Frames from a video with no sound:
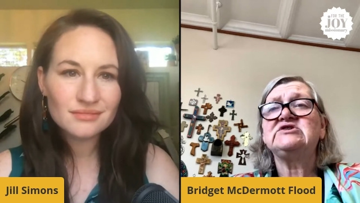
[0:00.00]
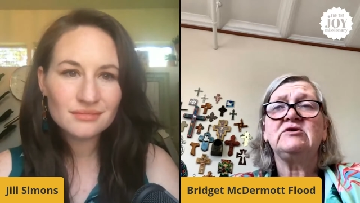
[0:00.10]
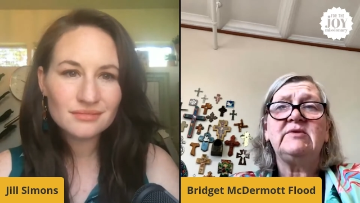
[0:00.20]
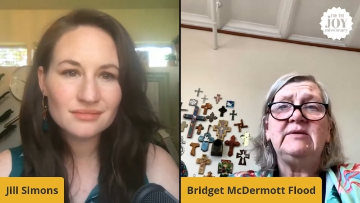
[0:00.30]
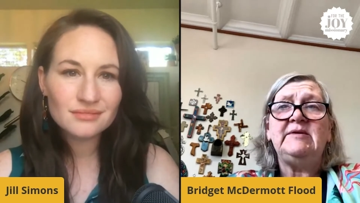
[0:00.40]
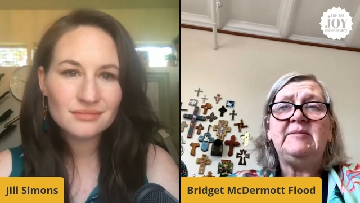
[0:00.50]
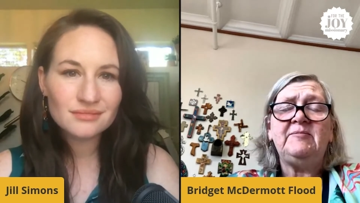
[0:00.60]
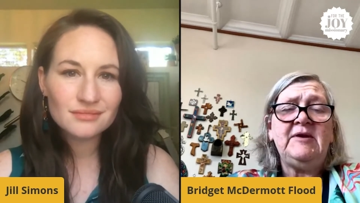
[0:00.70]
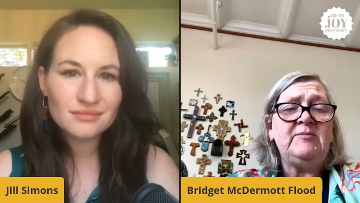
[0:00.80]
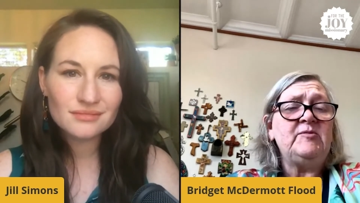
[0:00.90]
Speaker 1: so many be
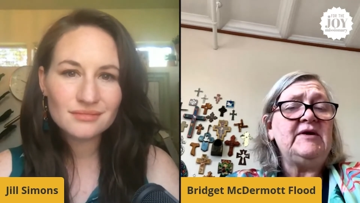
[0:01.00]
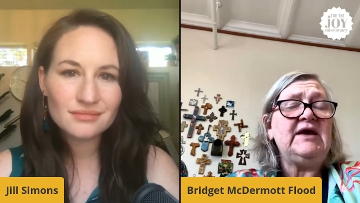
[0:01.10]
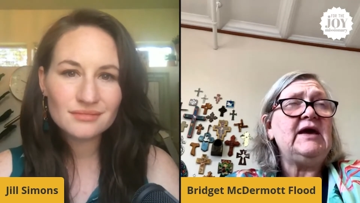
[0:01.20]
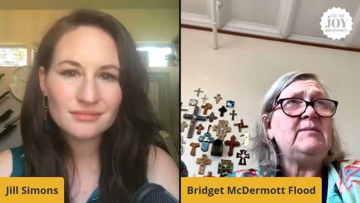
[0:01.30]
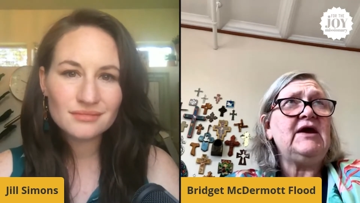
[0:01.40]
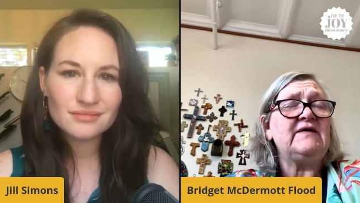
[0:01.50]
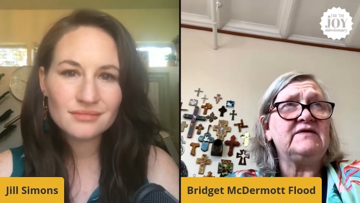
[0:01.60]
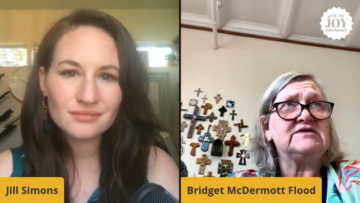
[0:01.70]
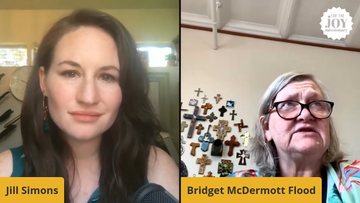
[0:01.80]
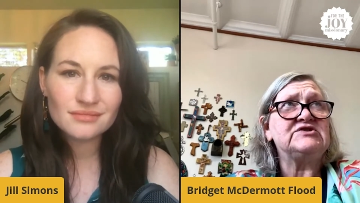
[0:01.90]
people became
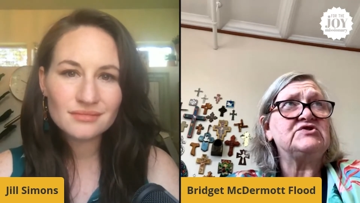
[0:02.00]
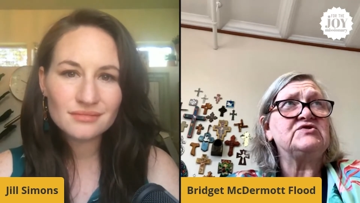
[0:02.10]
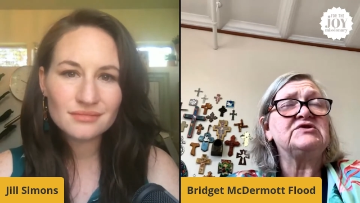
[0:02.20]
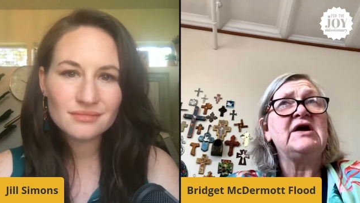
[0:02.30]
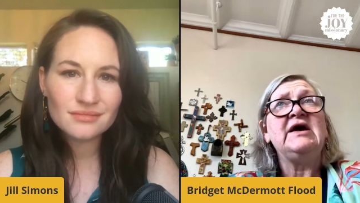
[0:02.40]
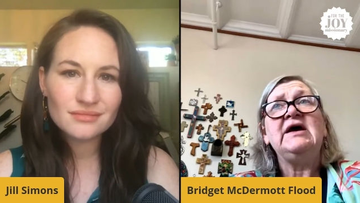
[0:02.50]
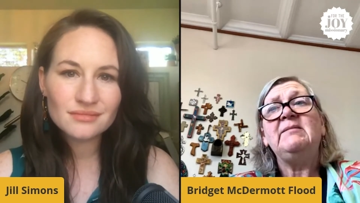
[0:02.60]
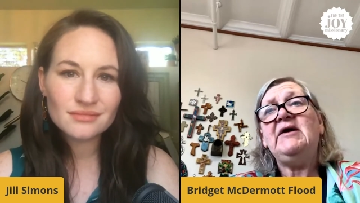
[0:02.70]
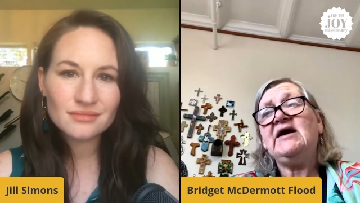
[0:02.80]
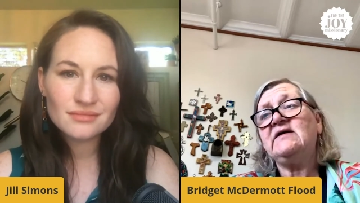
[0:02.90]
Catholic sisters
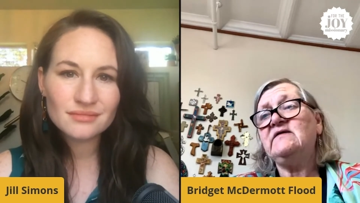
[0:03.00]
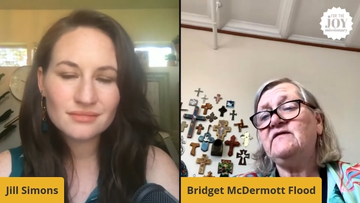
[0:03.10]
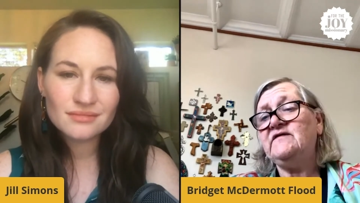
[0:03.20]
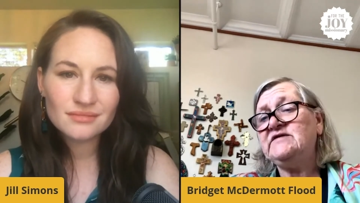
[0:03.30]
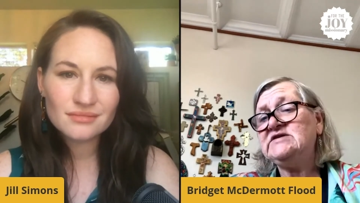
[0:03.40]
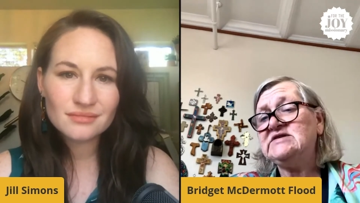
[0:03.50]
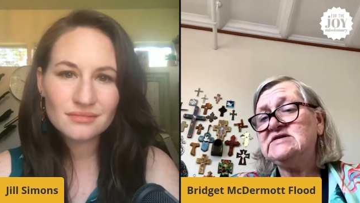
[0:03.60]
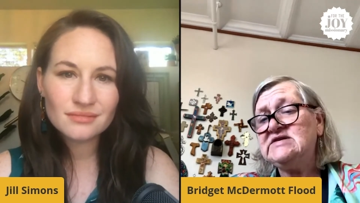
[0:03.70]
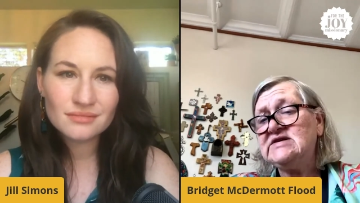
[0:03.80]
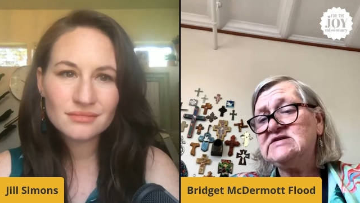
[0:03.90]
back in the 50s and
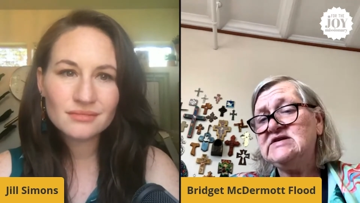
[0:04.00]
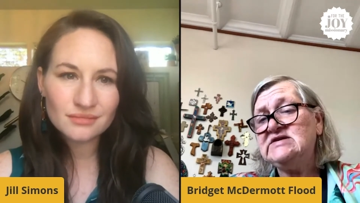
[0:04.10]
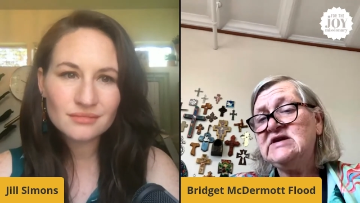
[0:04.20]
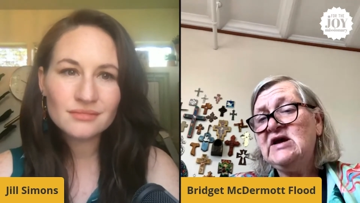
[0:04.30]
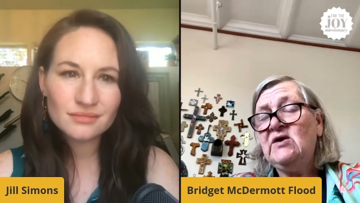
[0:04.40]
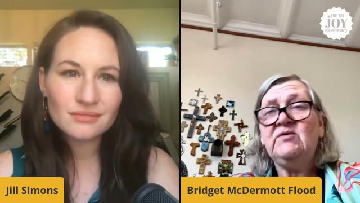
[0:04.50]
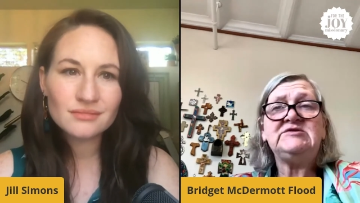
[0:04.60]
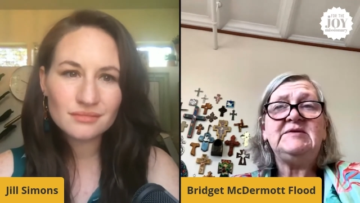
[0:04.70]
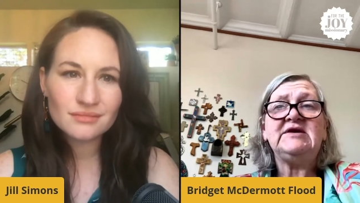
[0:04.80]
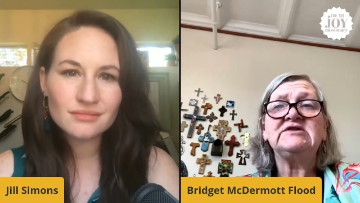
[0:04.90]
60s
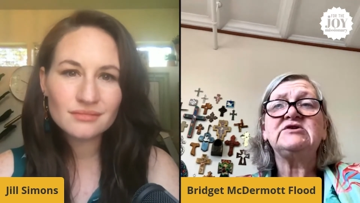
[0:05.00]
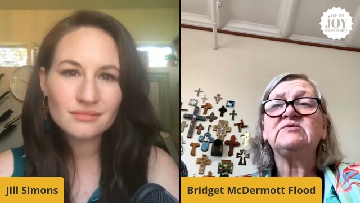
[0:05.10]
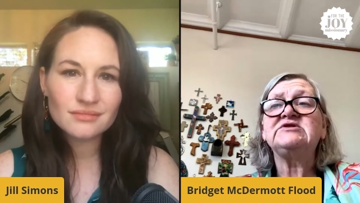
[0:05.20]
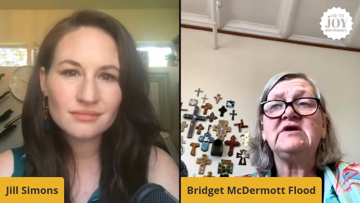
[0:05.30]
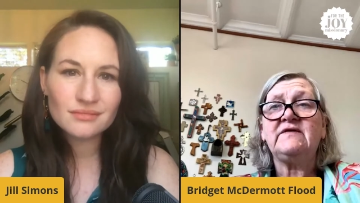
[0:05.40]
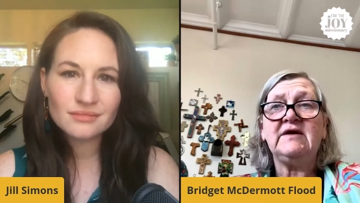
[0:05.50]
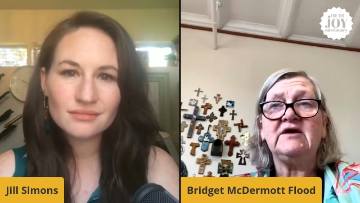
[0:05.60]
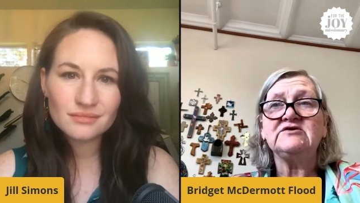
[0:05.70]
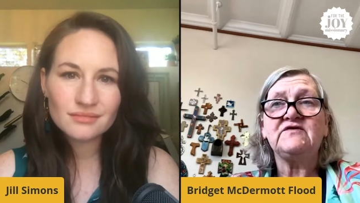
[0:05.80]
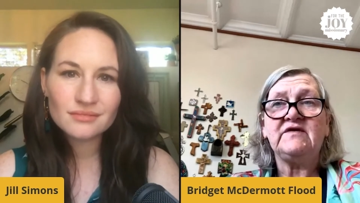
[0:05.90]
was because there was nothing
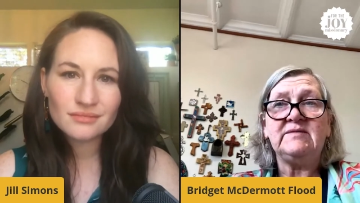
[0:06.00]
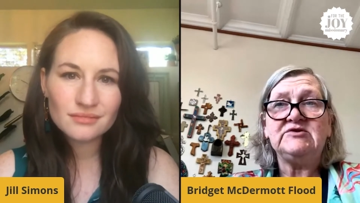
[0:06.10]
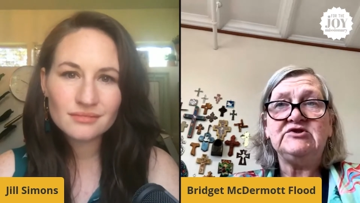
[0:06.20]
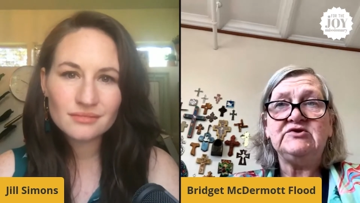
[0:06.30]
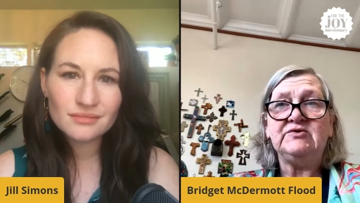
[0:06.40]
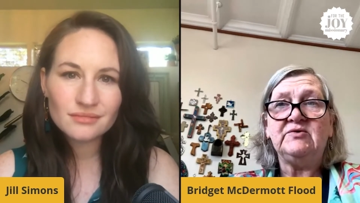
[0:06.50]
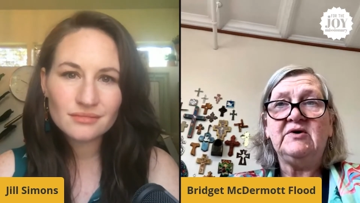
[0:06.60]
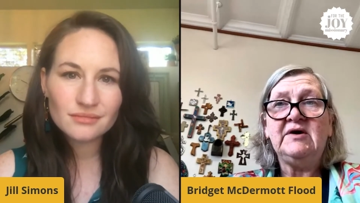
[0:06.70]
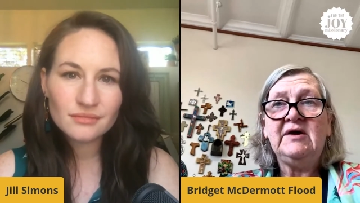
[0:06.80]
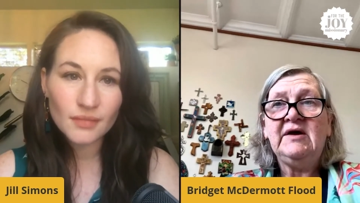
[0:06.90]
else for them to do.
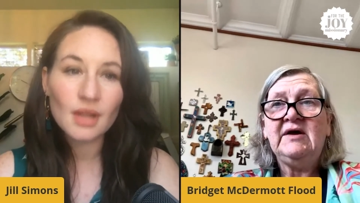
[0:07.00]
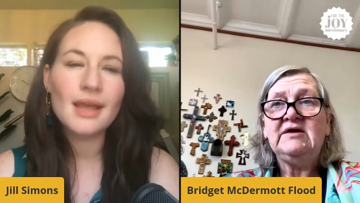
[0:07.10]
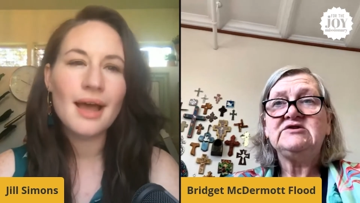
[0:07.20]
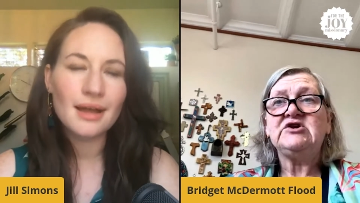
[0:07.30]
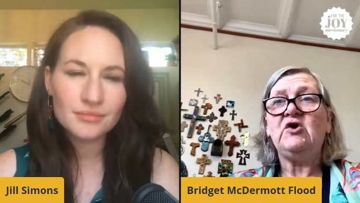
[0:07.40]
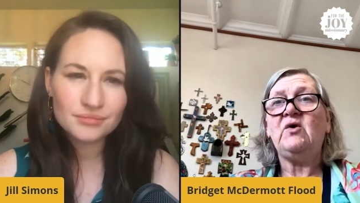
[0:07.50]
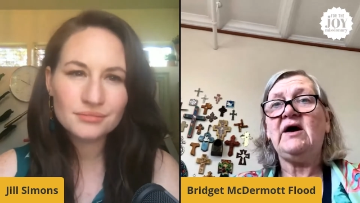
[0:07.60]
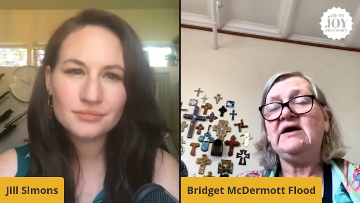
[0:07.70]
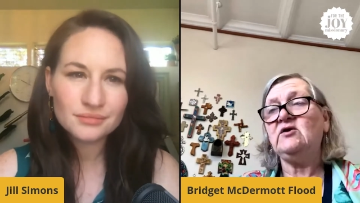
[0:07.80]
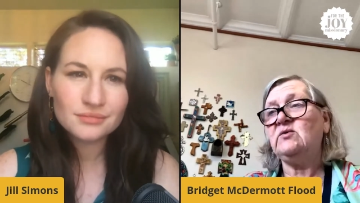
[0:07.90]
Yeah. So
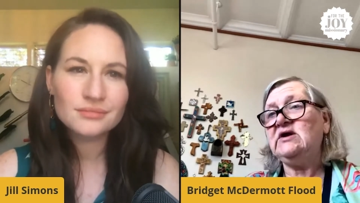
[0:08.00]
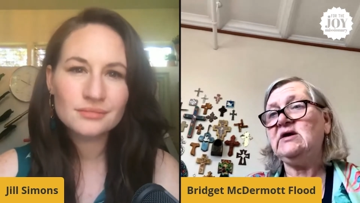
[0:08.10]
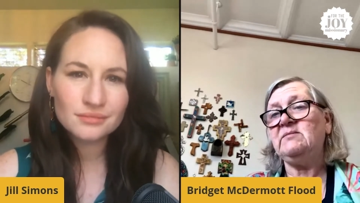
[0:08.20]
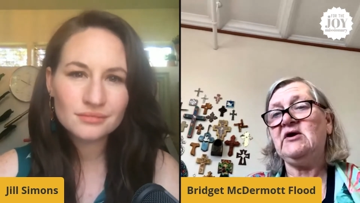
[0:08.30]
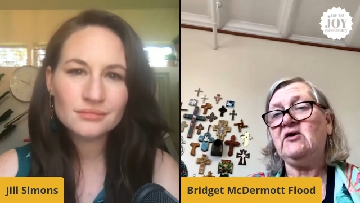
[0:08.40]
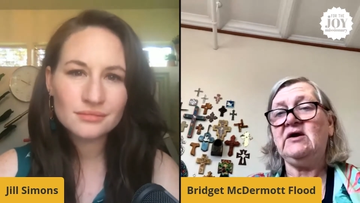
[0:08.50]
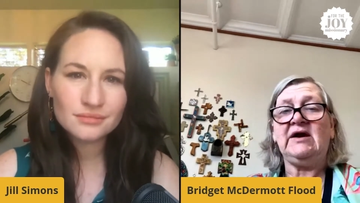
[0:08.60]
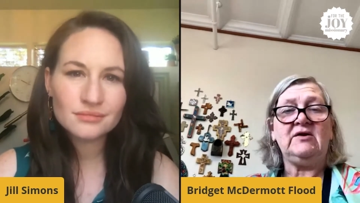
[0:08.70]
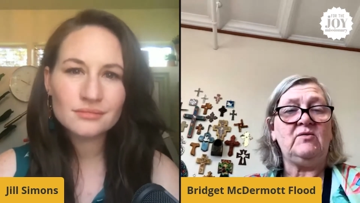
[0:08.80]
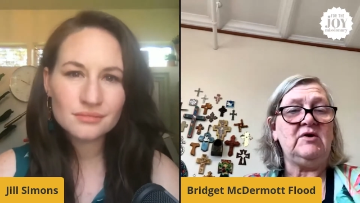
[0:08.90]
I don't want to get married.
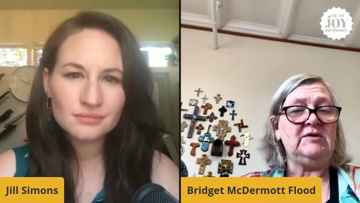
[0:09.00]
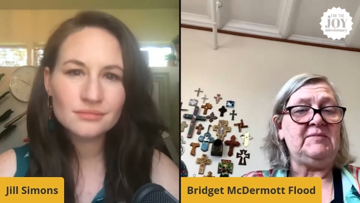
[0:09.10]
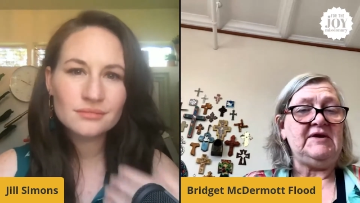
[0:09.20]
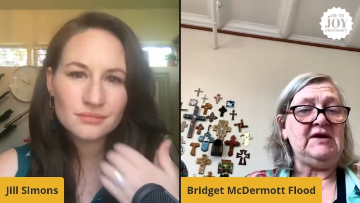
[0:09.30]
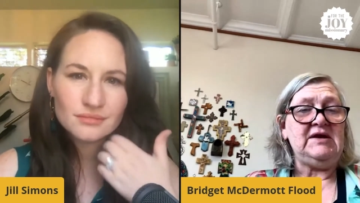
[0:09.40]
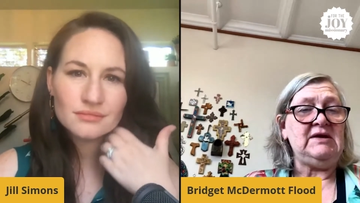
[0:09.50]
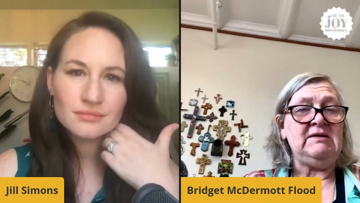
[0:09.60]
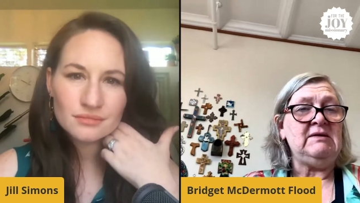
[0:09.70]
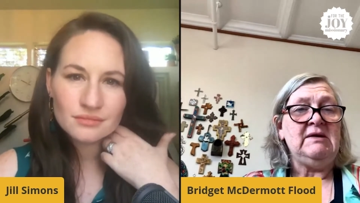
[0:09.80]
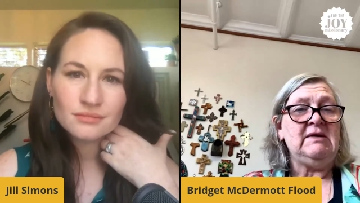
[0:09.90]
I don't want to be